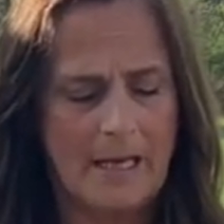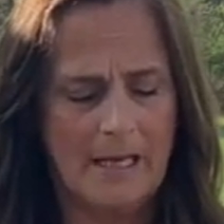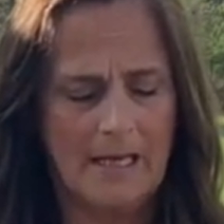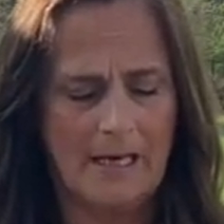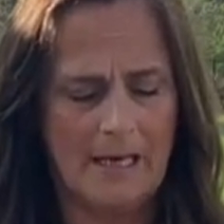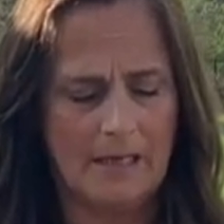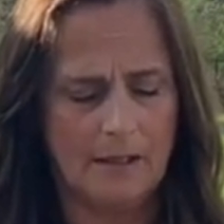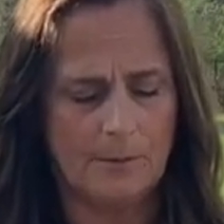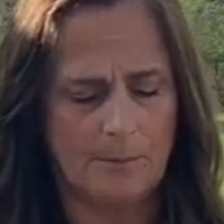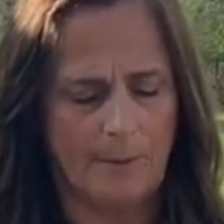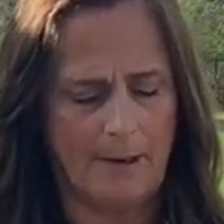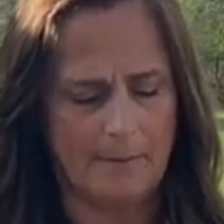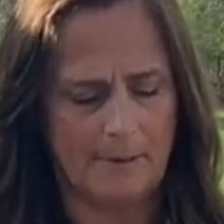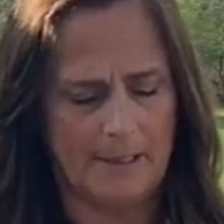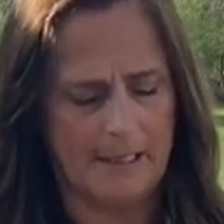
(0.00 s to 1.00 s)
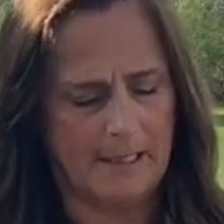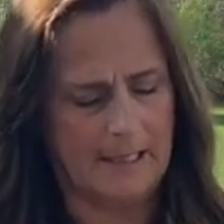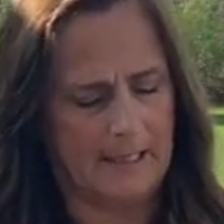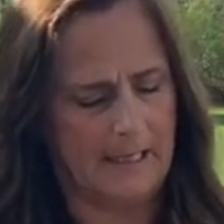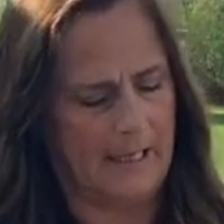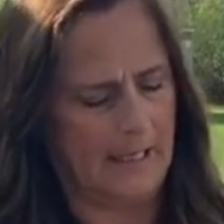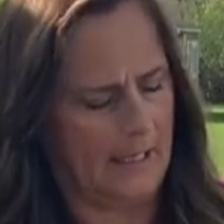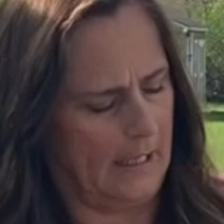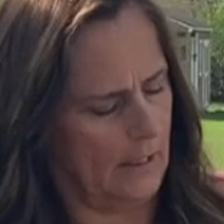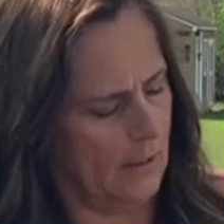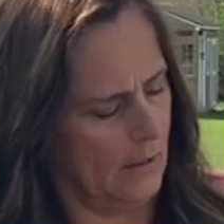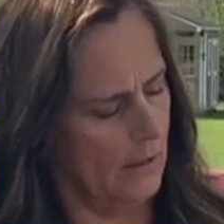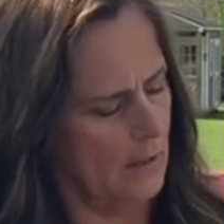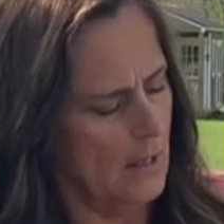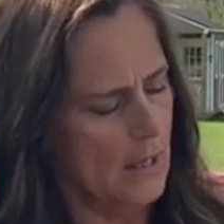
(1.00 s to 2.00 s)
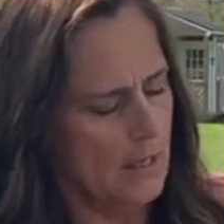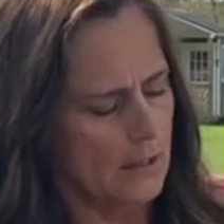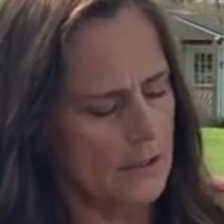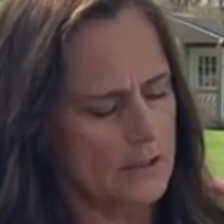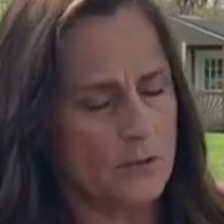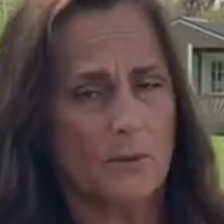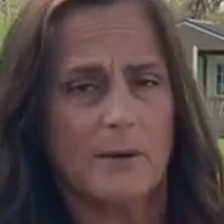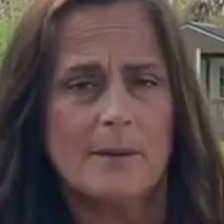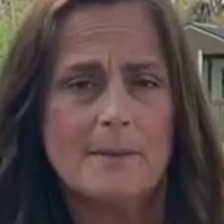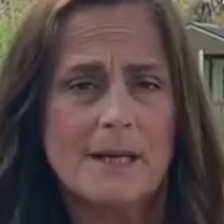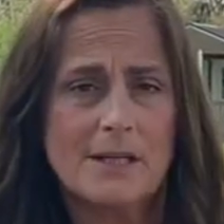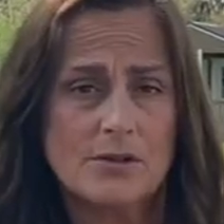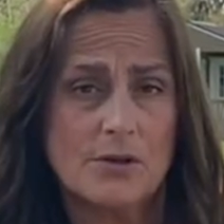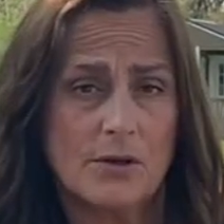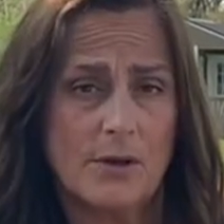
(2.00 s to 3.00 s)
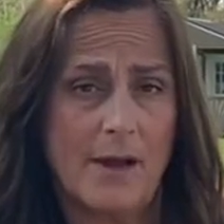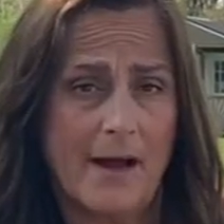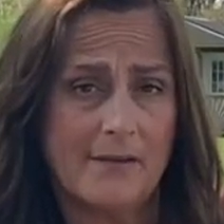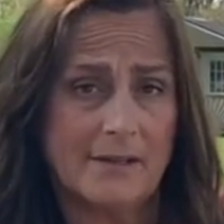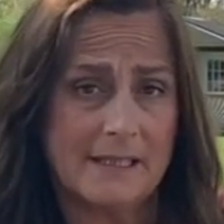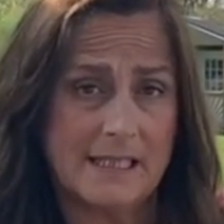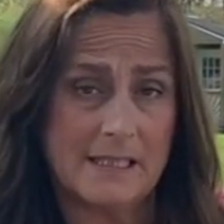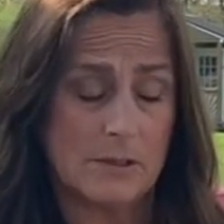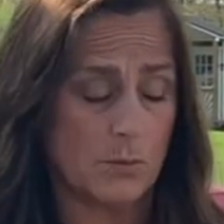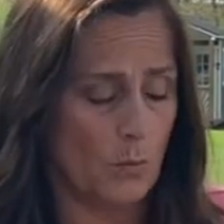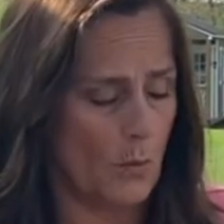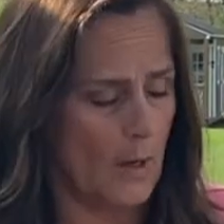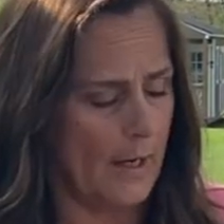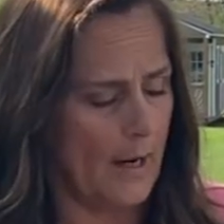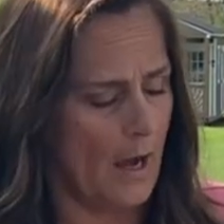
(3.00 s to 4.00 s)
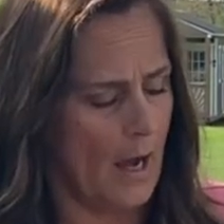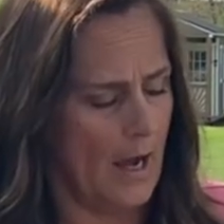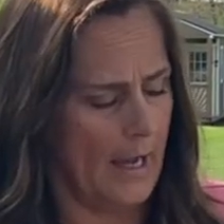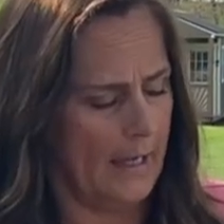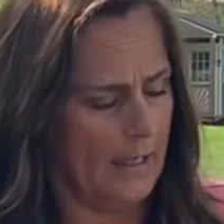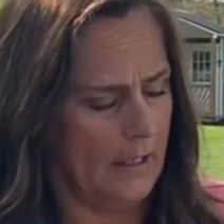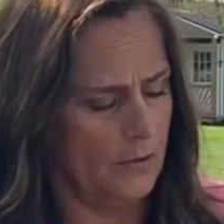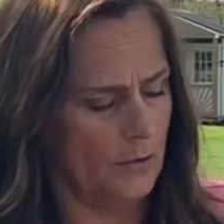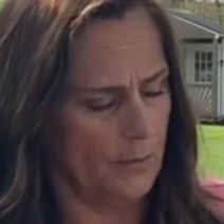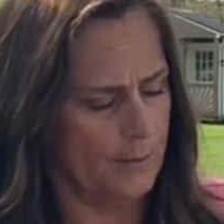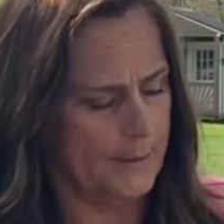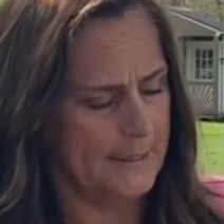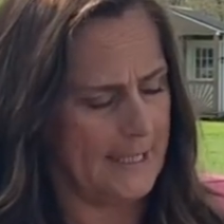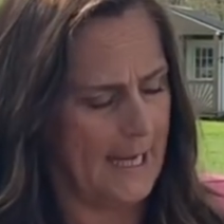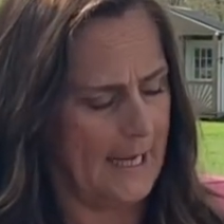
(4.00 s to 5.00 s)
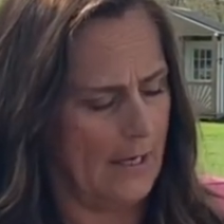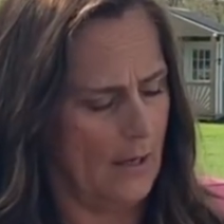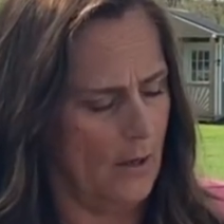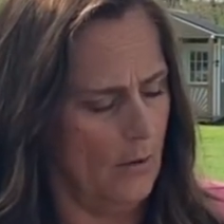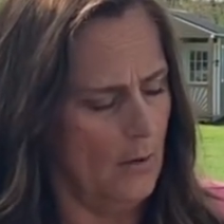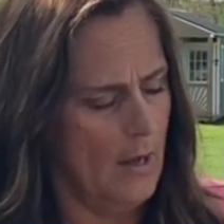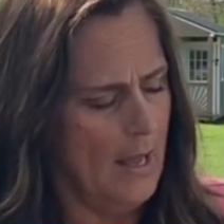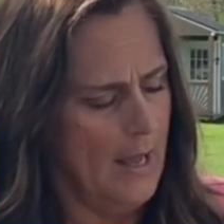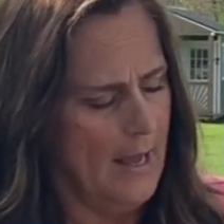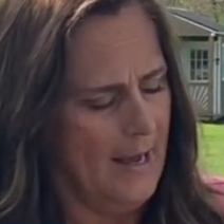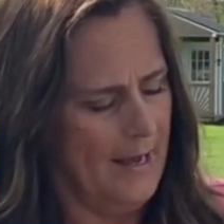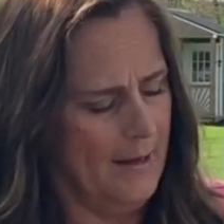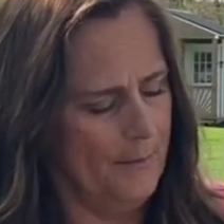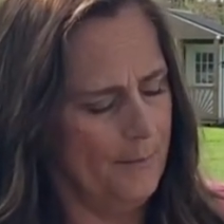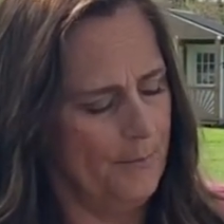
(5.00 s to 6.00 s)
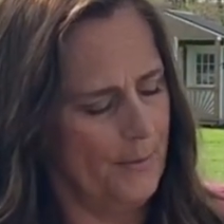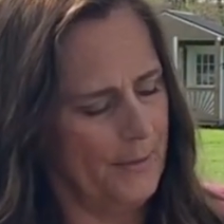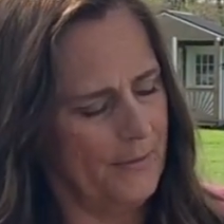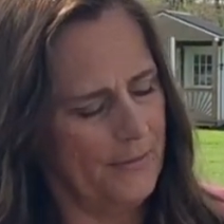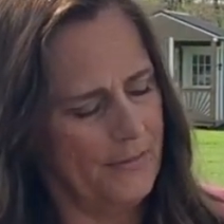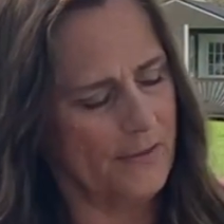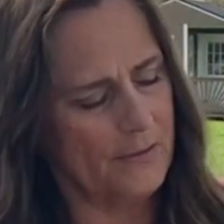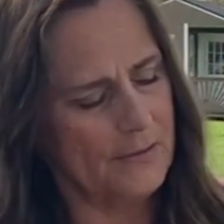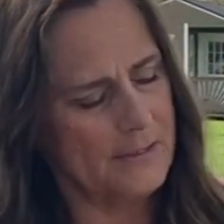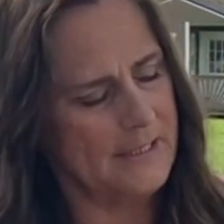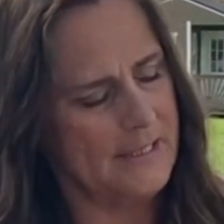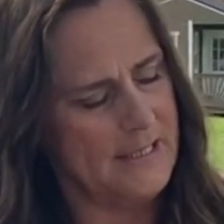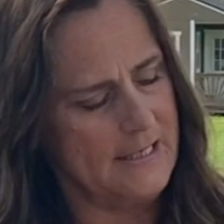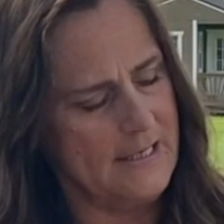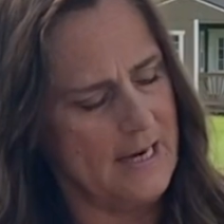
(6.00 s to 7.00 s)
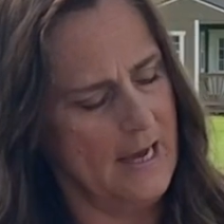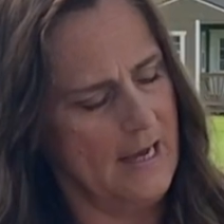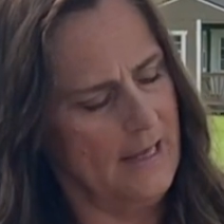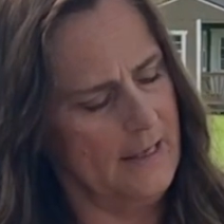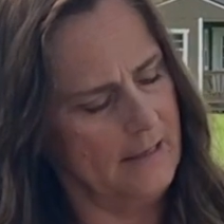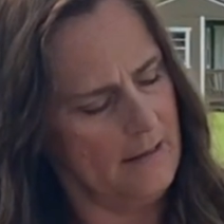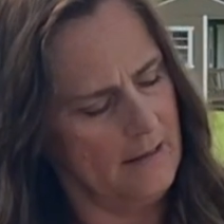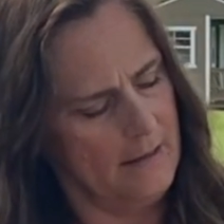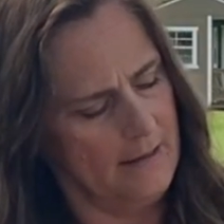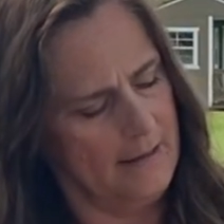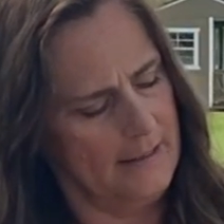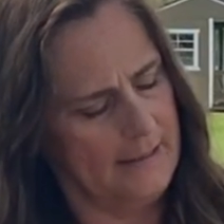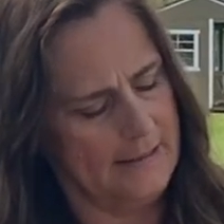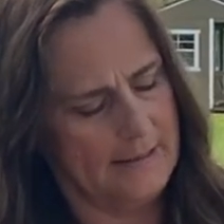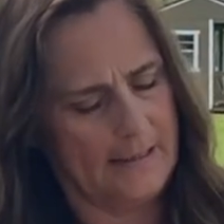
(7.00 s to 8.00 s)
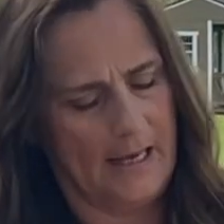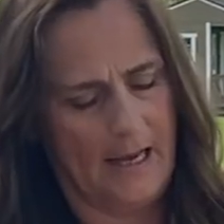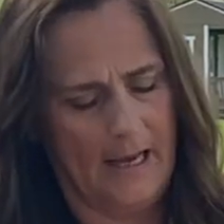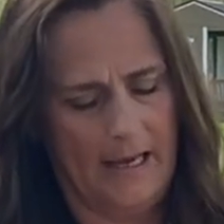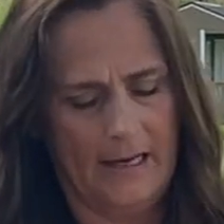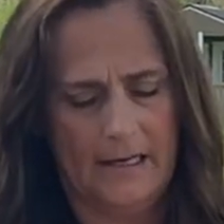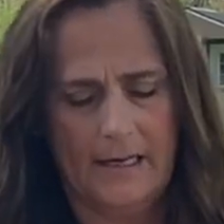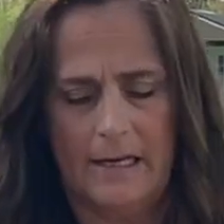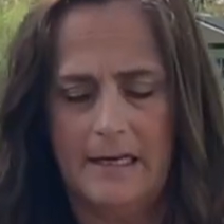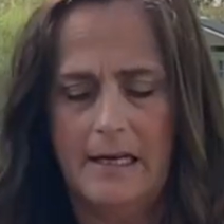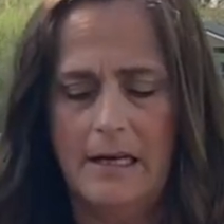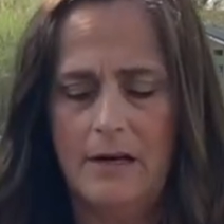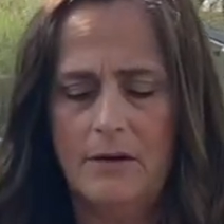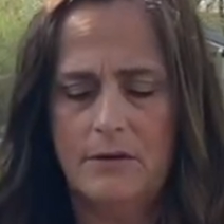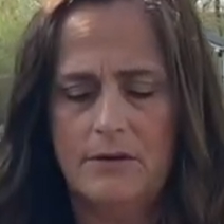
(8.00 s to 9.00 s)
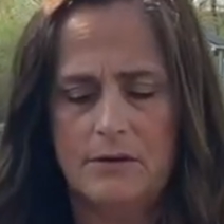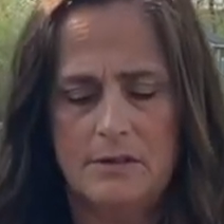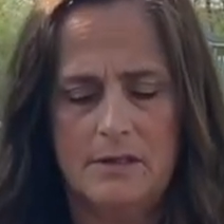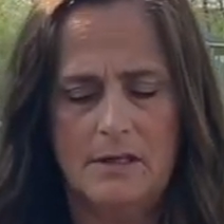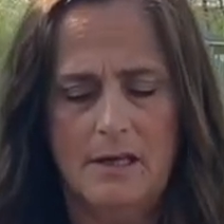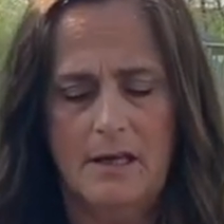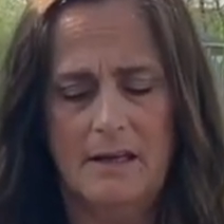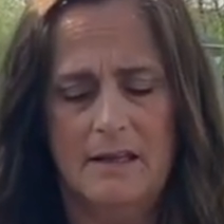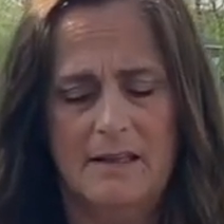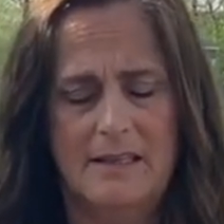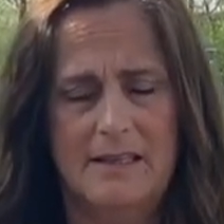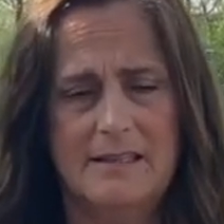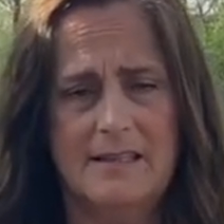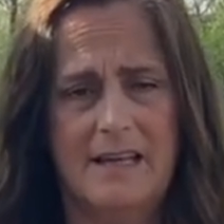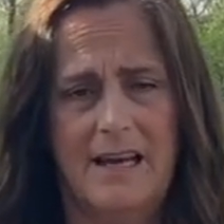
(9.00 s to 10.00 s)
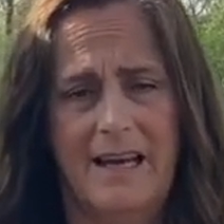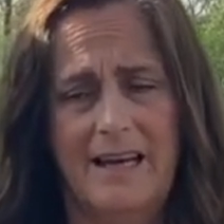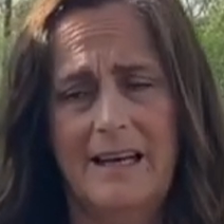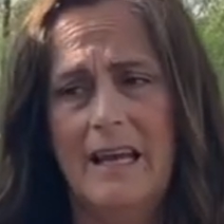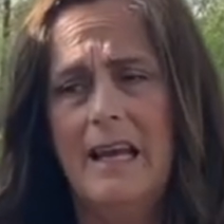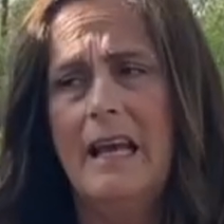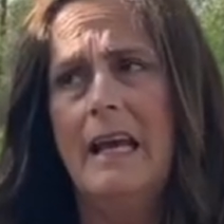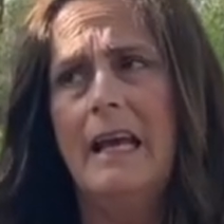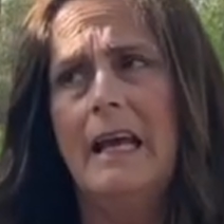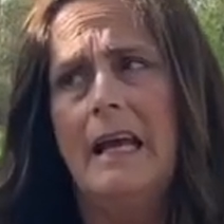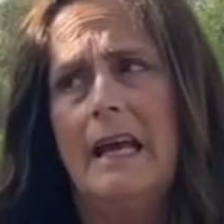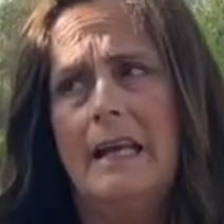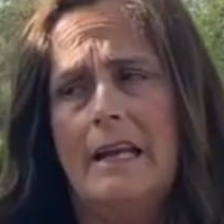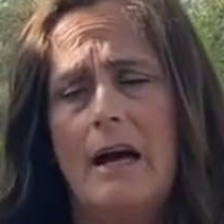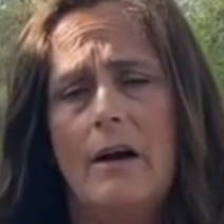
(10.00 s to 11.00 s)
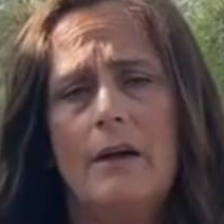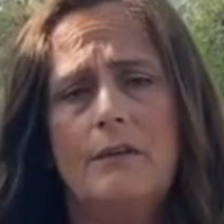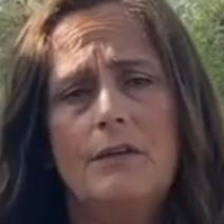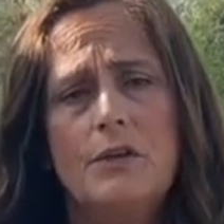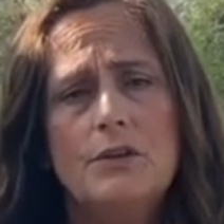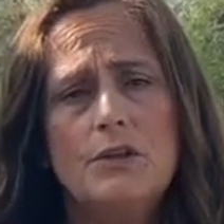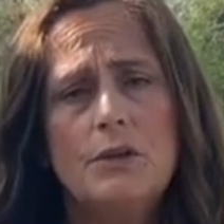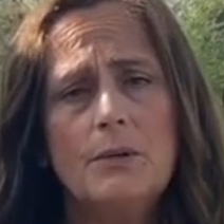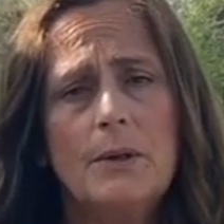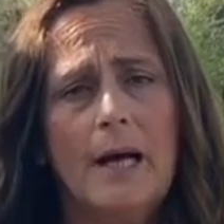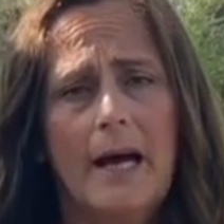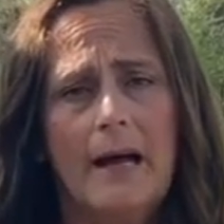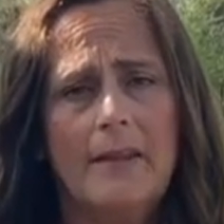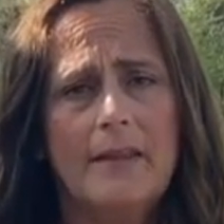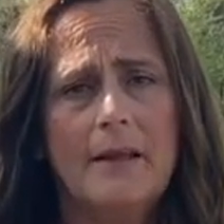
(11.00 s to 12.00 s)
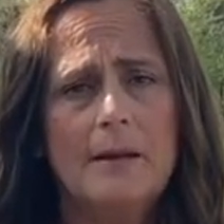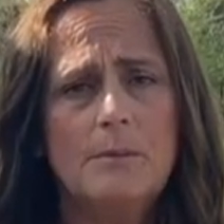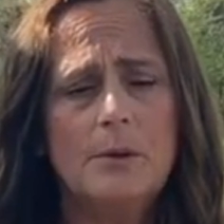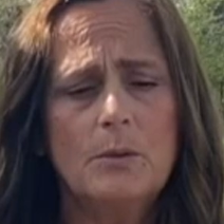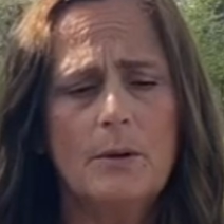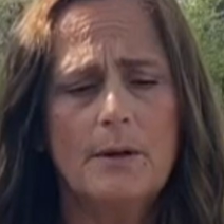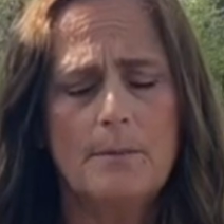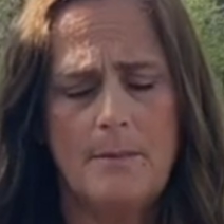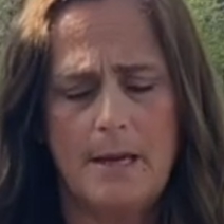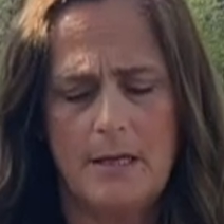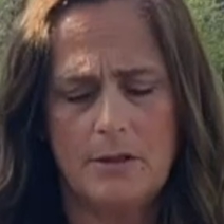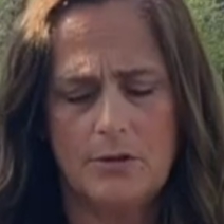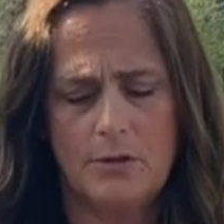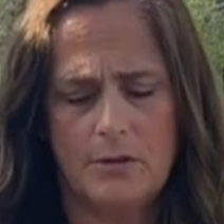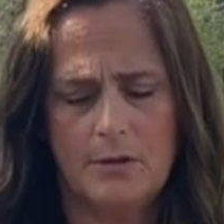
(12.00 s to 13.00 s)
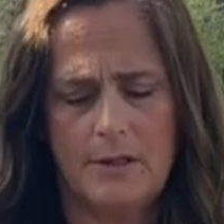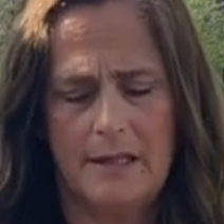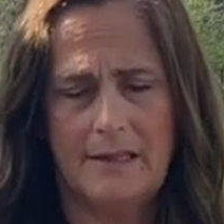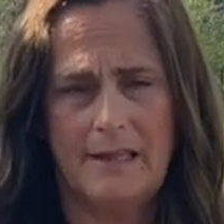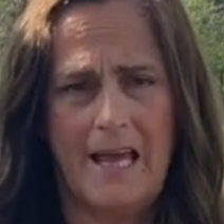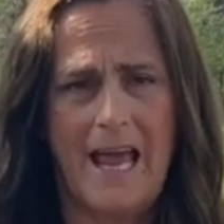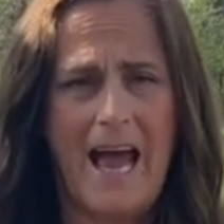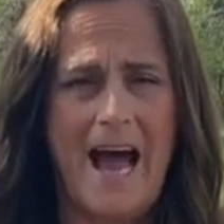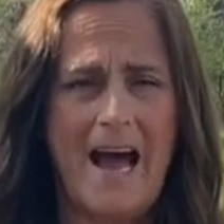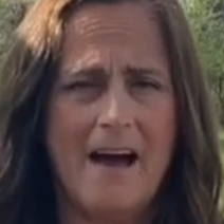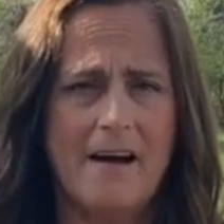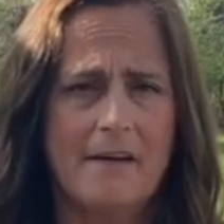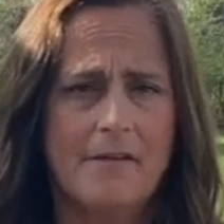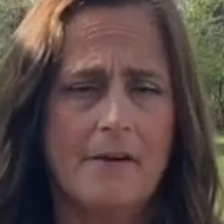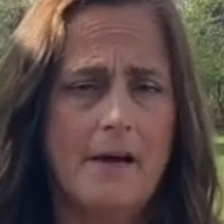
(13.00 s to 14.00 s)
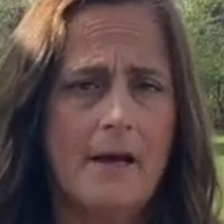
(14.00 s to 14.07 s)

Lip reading: I could probably cut it here because you want to make sure you have at least one eye in your potato. But there's none on this side, and here there's none on this side. Now, if you do cut them, you want to make sure that they have,